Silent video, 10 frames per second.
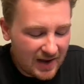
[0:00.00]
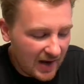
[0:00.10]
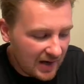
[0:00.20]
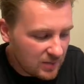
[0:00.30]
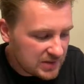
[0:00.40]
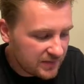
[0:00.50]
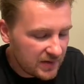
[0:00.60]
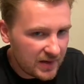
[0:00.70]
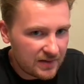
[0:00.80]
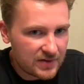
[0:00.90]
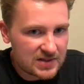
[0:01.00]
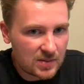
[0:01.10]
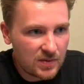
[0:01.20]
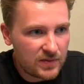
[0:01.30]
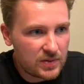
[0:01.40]
almost feel like for
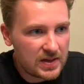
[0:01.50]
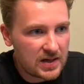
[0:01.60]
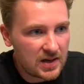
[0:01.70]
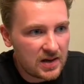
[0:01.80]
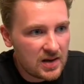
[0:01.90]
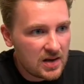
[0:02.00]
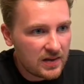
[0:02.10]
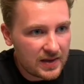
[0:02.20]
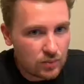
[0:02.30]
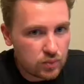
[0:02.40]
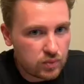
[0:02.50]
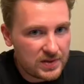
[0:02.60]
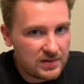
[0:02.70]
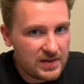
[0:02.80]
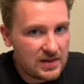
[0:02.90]
some of you here, like
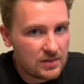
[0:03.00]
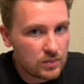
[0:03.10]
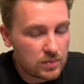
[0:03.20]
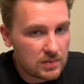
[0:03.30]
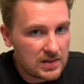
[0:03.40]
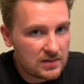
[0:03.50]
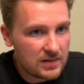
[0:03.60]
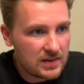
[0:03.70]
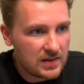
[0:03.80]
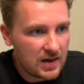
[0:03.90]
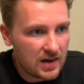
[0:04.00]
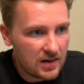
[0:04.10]
really, really